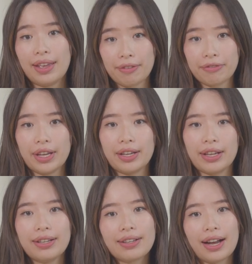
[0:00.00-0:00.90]
If
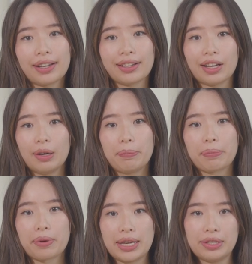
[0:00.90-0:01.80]
needed, I can
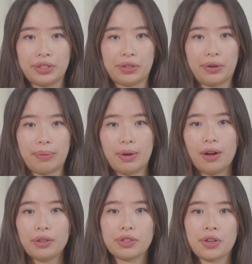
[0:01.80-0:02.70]
help brainstorm
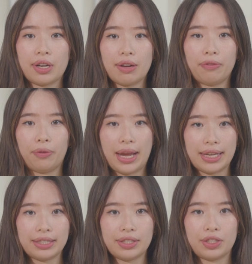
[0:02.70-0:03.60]
alternative
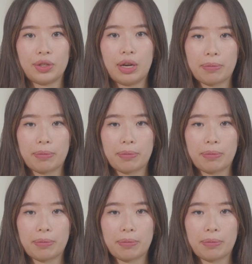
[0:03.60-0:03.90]
ways to